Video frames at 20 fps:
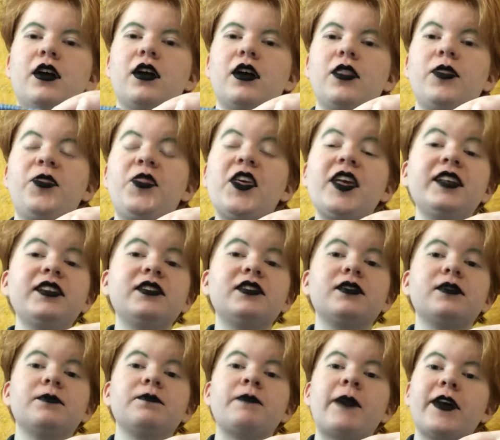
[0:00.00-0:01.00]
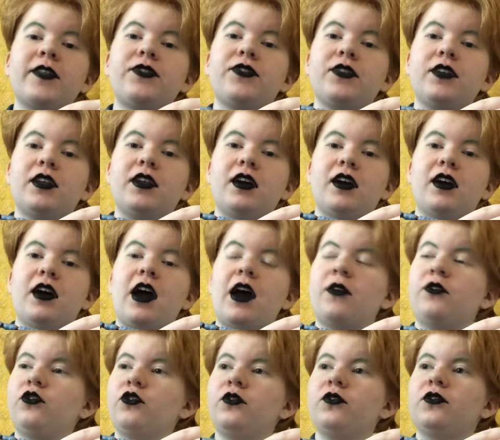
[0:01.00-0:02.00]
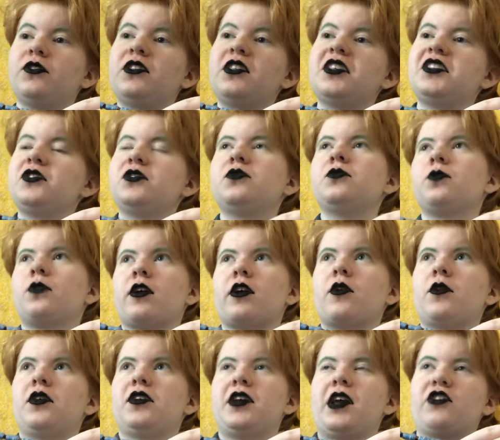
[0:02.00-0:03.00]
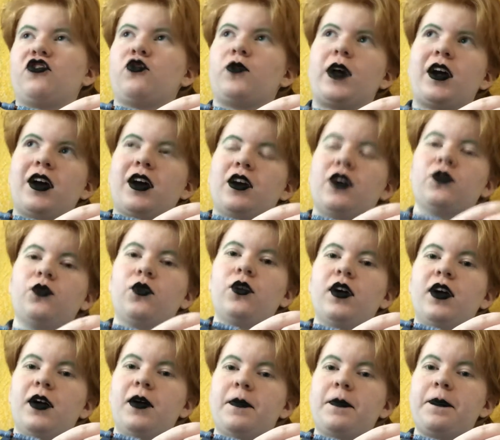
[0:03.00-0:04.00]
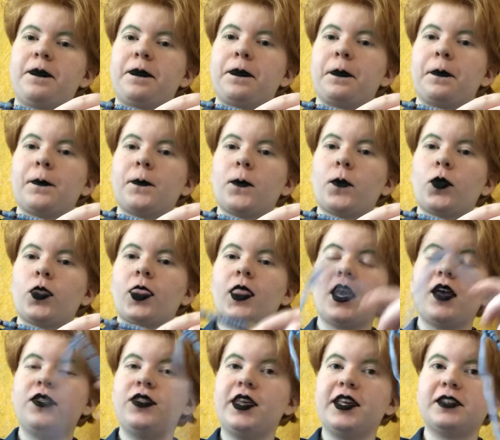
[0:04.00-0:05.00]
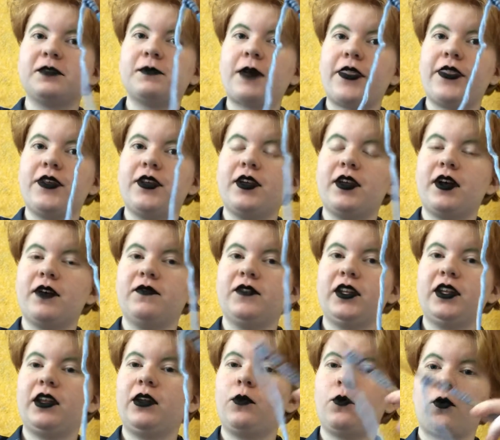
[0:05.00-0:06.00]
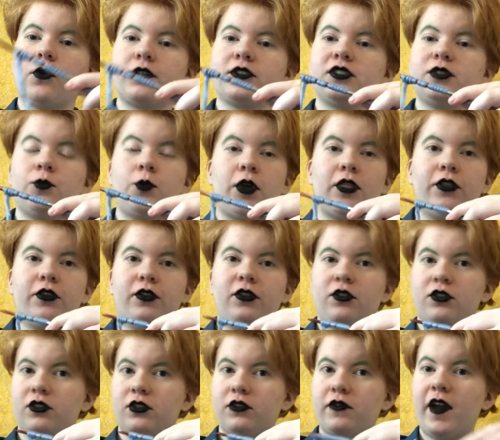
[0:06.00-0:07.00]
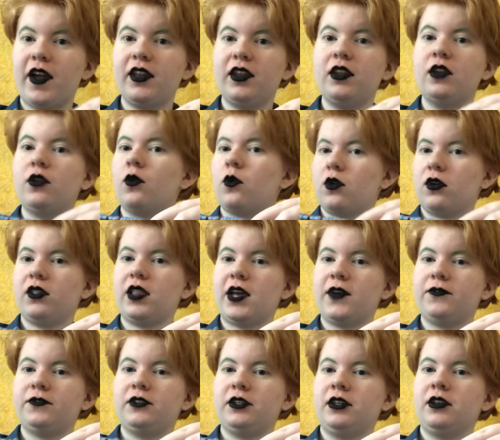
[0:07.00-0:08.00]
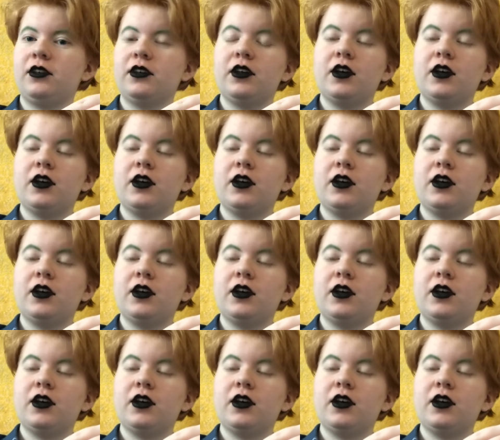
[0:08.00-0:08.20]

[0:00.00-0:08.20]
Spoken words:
this method of, this is where I go on a tangent about how this method of knitting works whether you're a righty or a lefty.